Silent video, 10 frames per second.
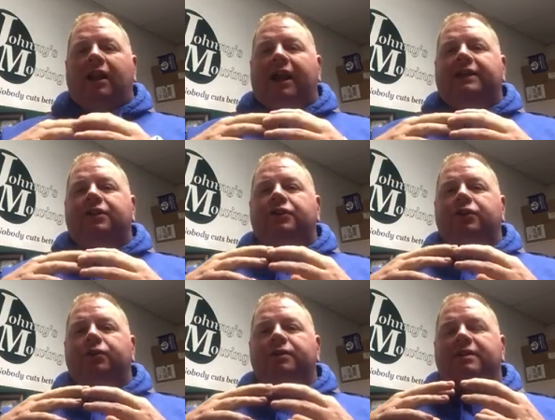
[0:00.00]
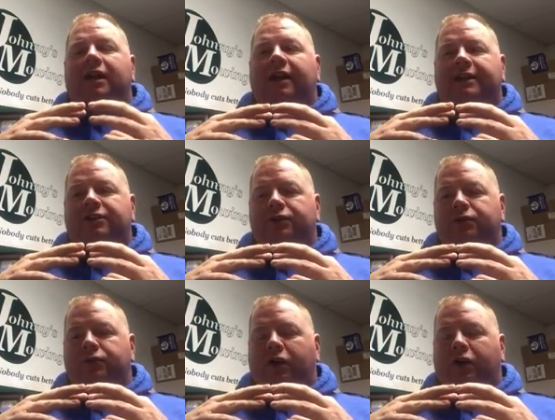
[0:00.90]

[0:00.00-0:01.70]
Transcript: I like to do is I like to